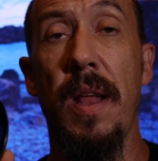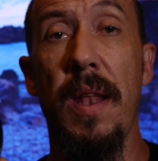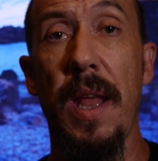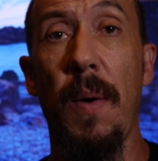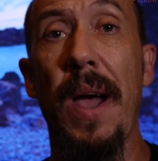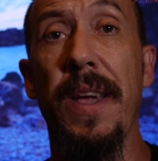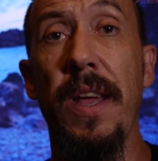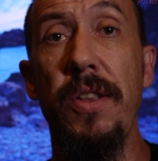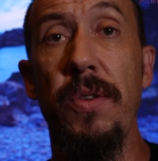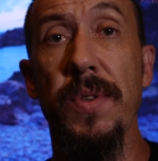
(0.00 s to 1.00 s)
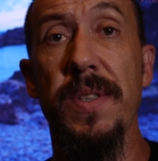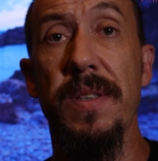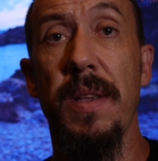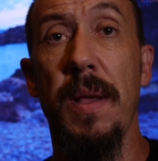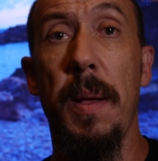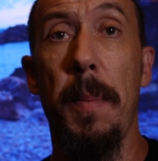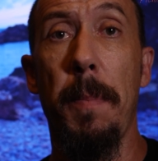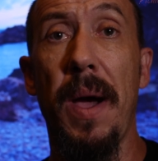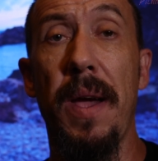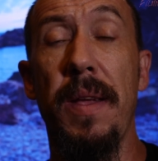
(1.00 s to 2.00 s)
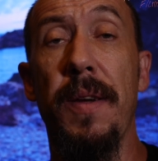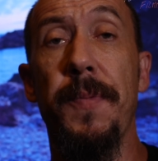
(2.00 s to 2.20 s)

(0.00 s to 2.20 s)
now I can use my